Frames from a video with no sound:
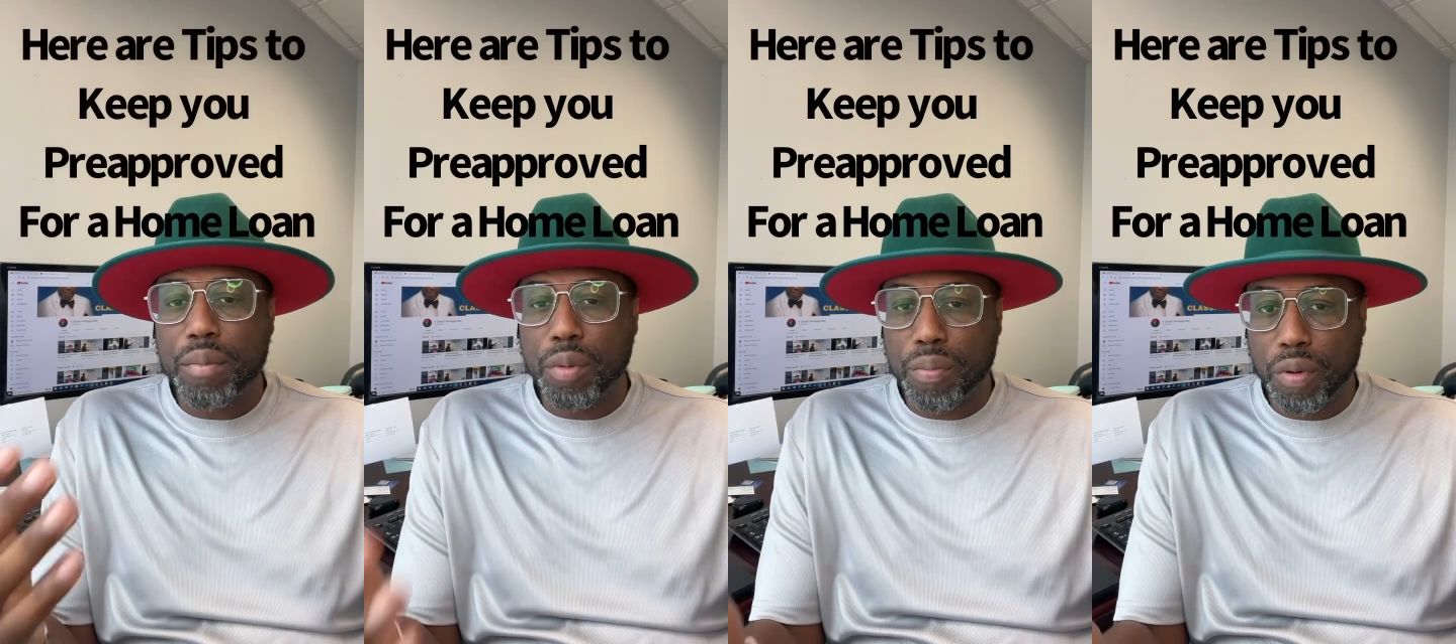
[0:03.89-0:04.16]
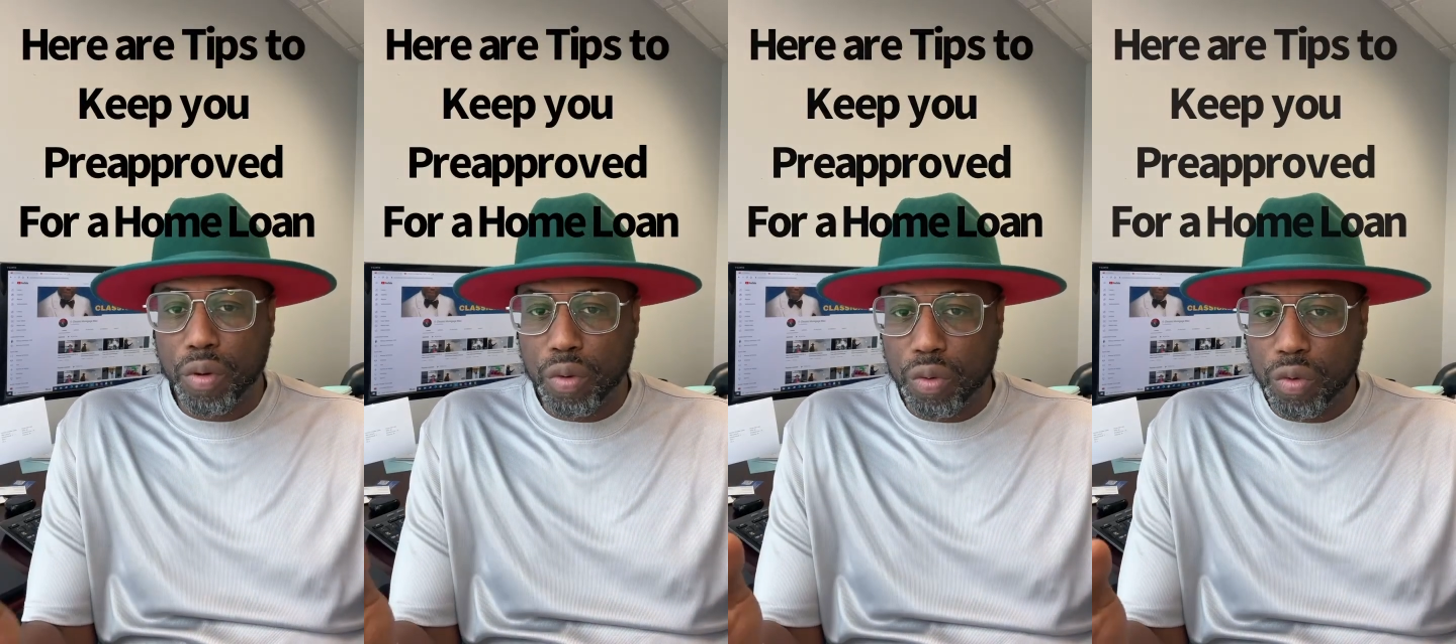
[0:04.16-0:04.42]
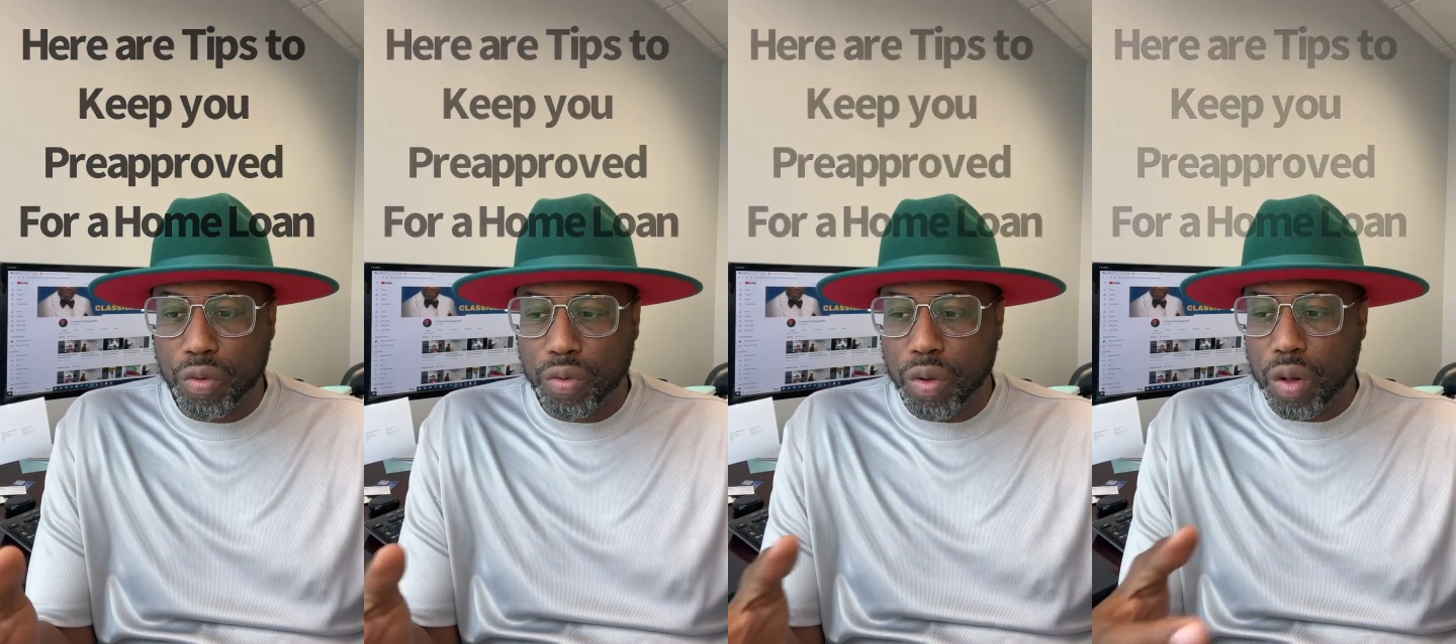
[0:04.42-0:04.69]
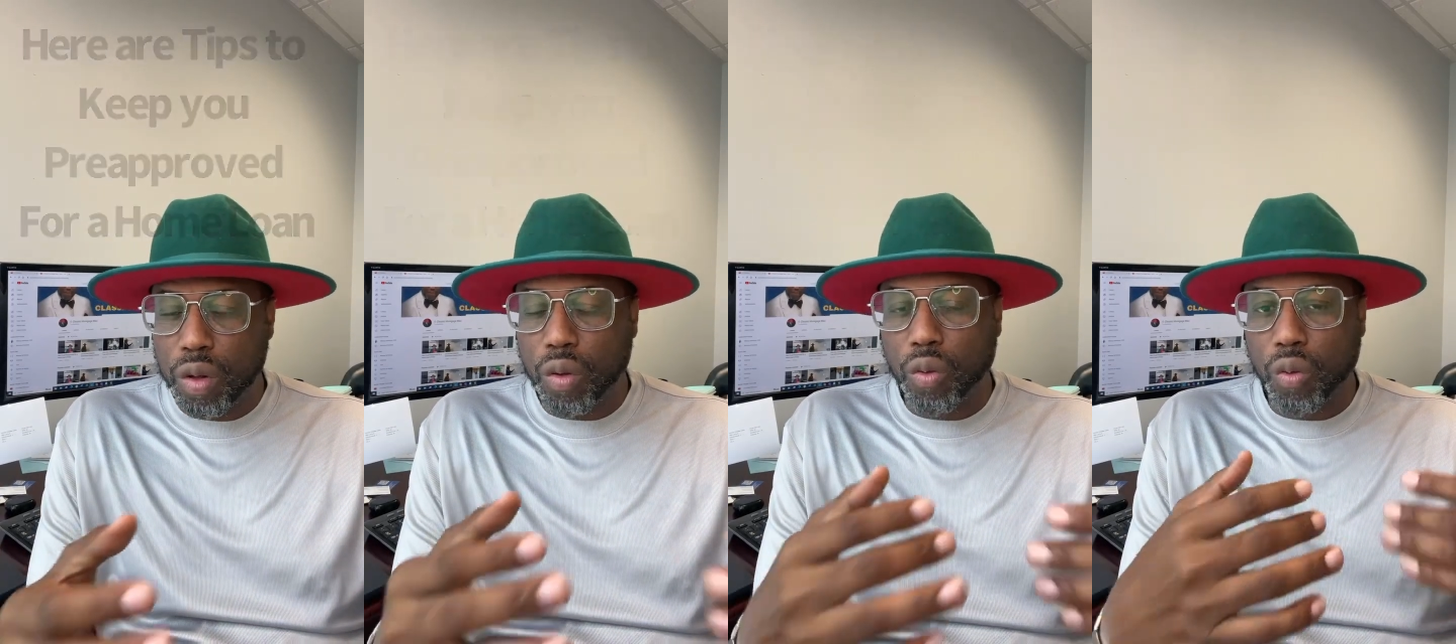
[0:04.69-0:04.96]
approved,
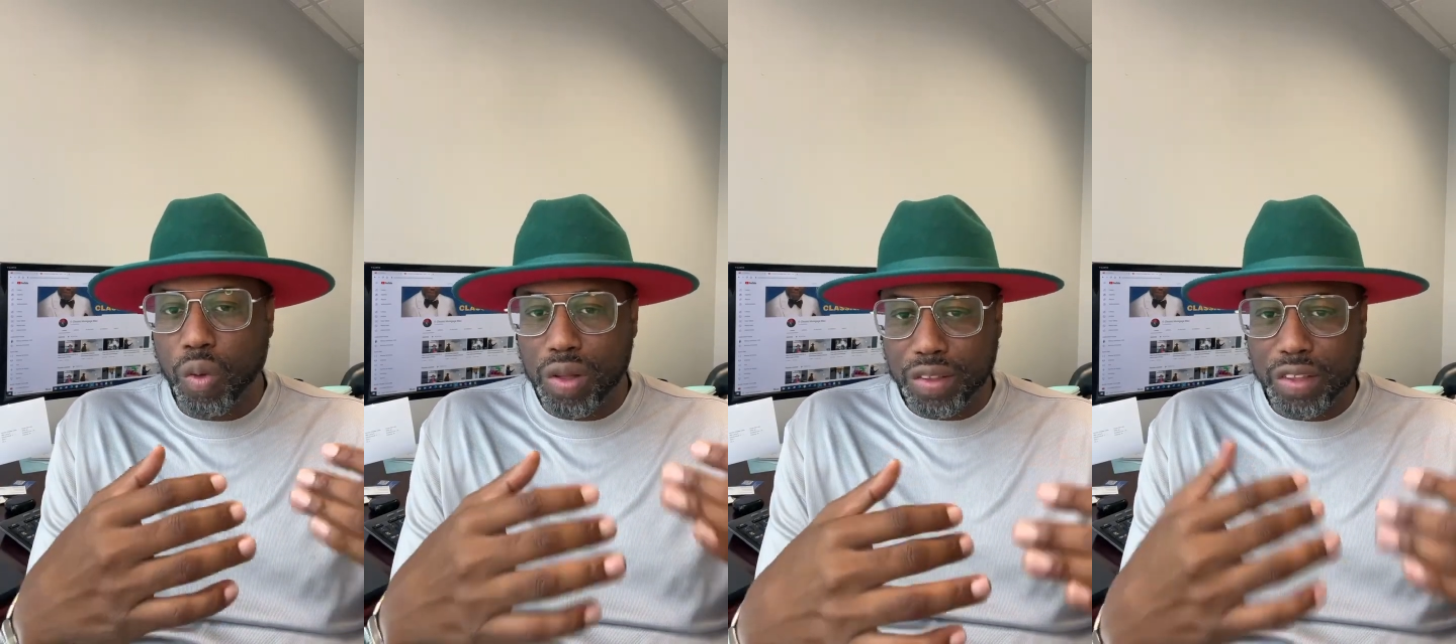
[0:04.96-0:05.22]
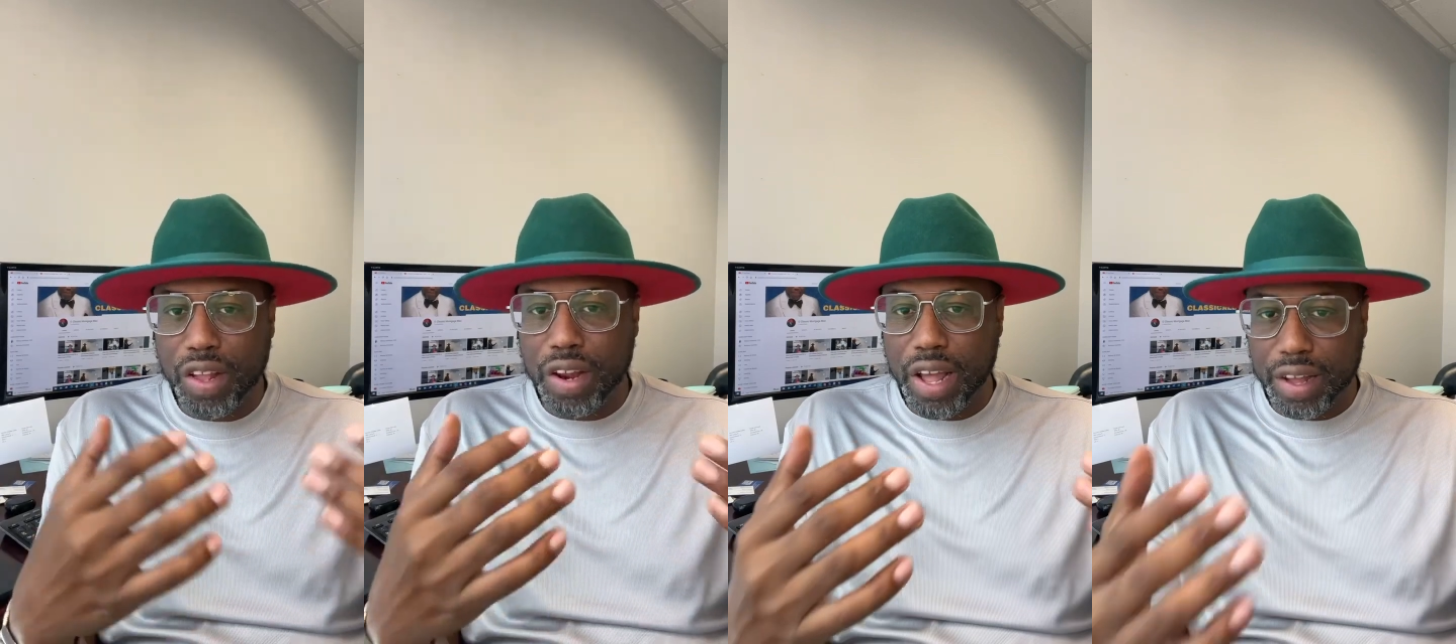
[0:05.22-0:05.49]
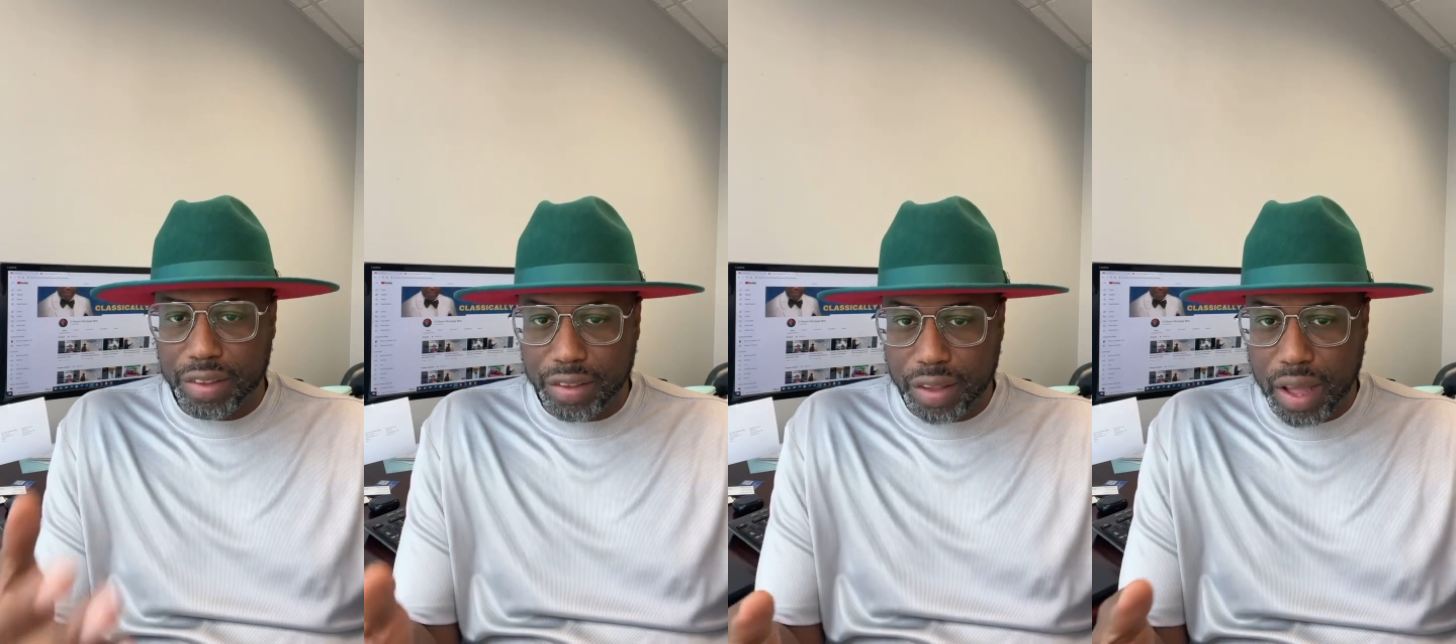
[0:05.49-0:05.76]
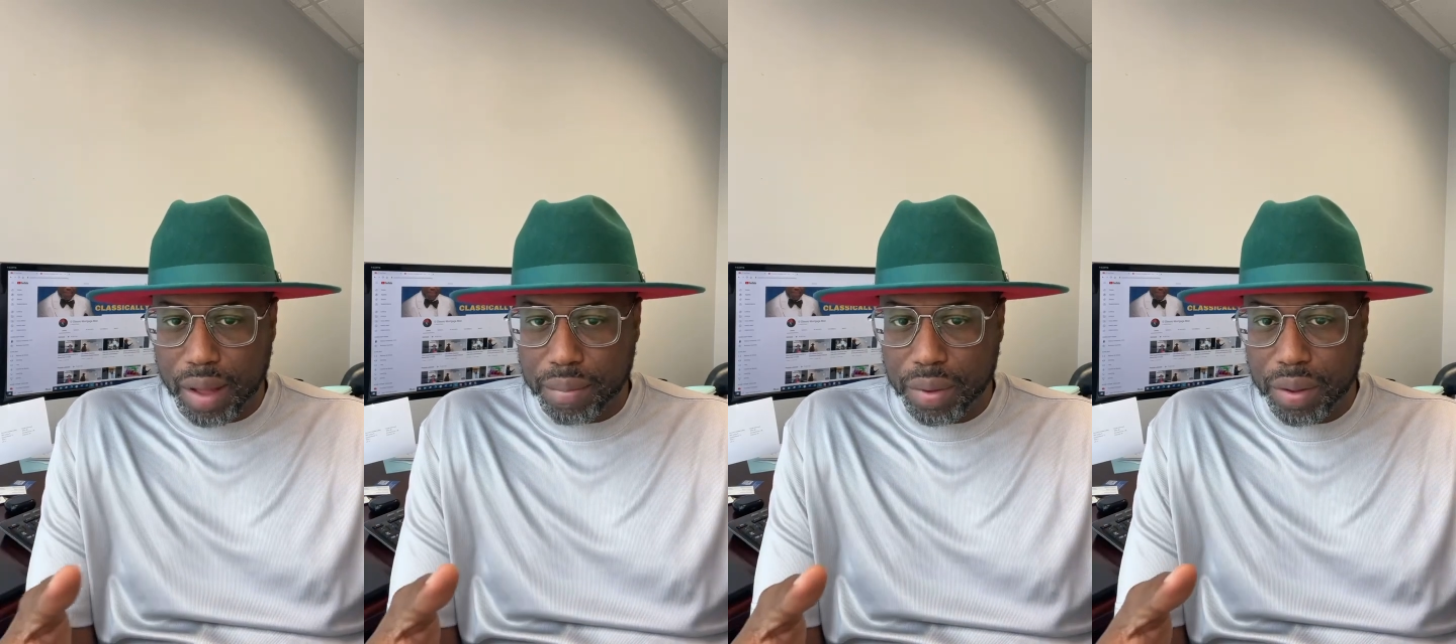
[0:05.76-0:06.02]
what's the next
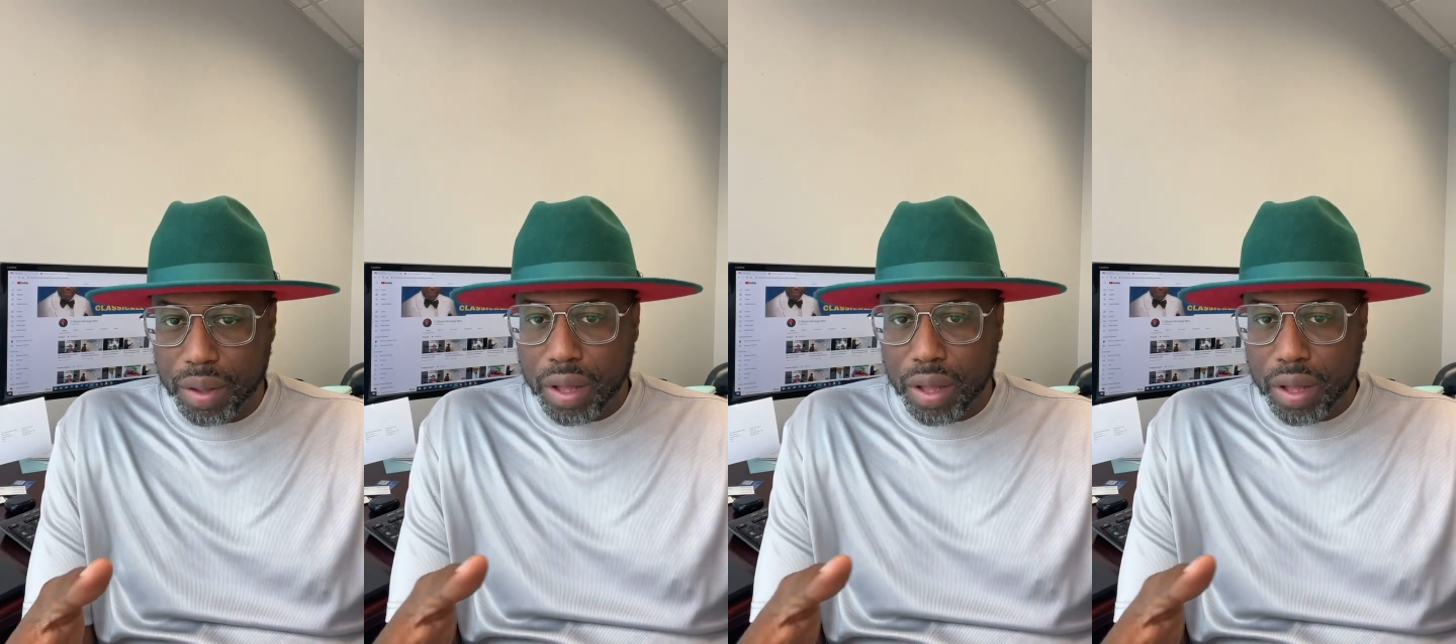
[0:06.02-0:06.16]
step?